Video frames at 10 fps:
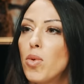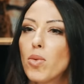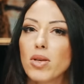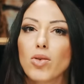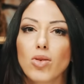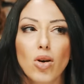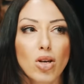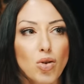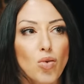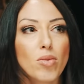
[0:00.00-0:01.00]
walk with your dog
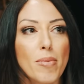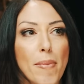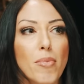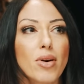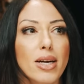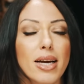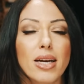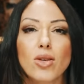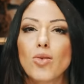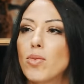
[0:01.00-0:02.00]
and you're remembering
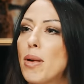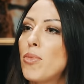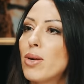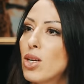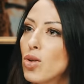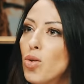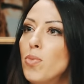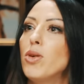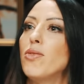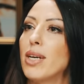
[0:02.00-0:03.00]
it, you're remembering your
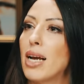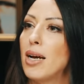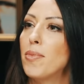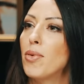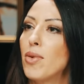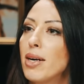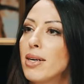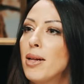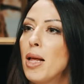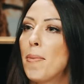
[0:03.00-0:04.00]
movie clip,
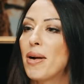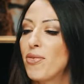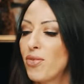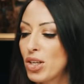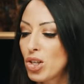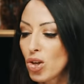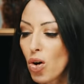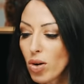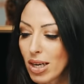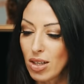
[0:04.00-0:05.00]
right? But if the
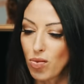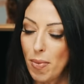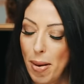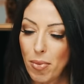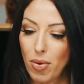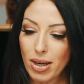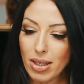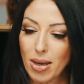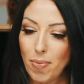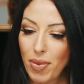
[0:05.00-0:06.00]
dog is remembering
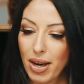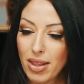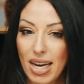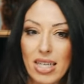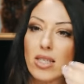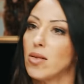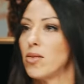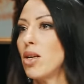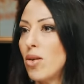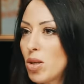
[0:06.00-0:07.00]
something that it's,
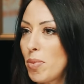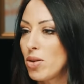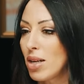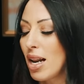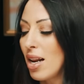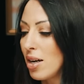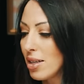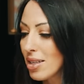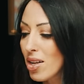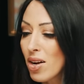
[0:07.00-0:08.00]
you know, supposedly learned,
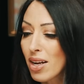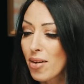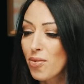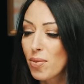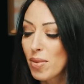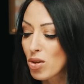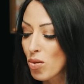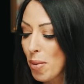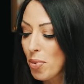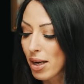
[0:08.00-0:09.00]
it's learning it from, it's
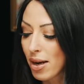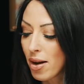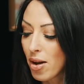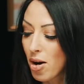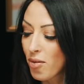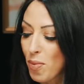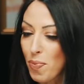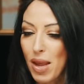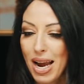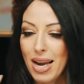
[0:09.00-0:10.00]
remembering it
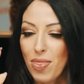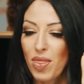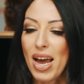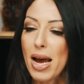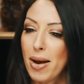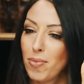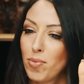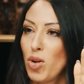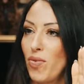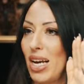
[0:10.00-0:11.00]
from their
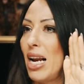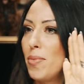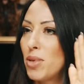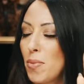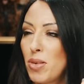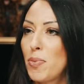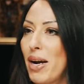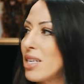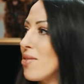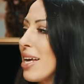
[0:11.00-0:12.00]
movie clip's
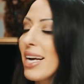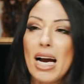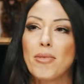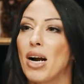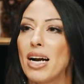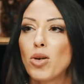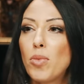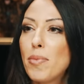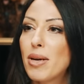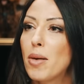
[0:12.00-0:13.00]
perspective, and their camera angle
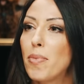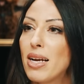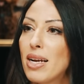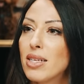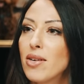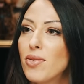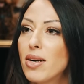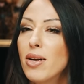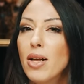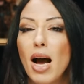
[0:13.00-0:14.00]
might be completely
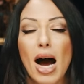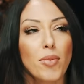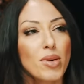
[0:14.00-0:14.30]
different. And